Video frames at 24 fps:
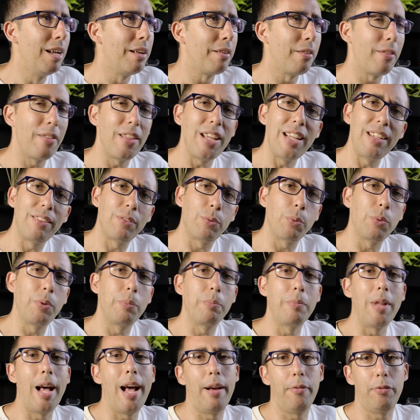These
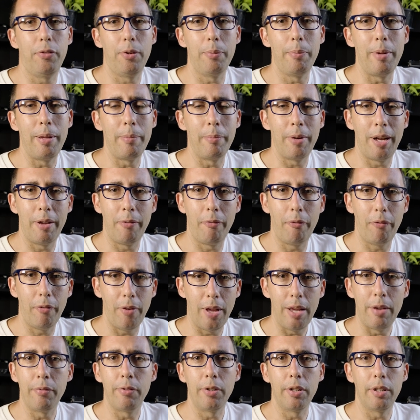would have to be my
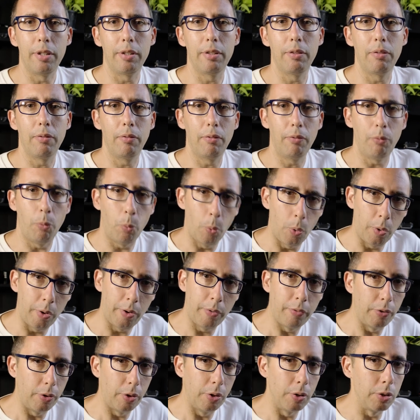favorite
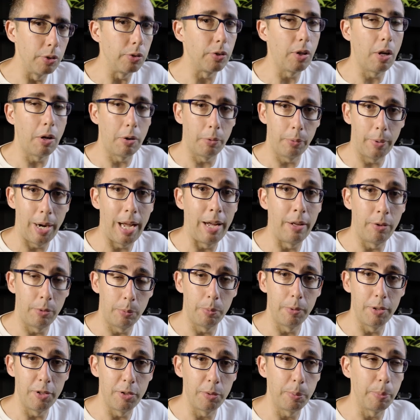waterfalls around
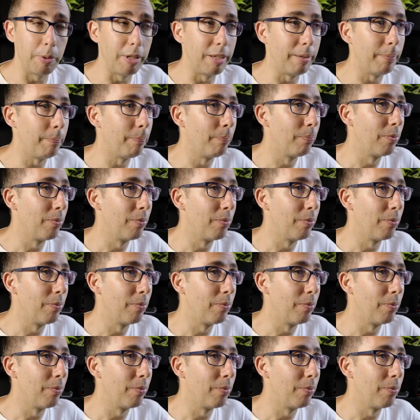Brisbane.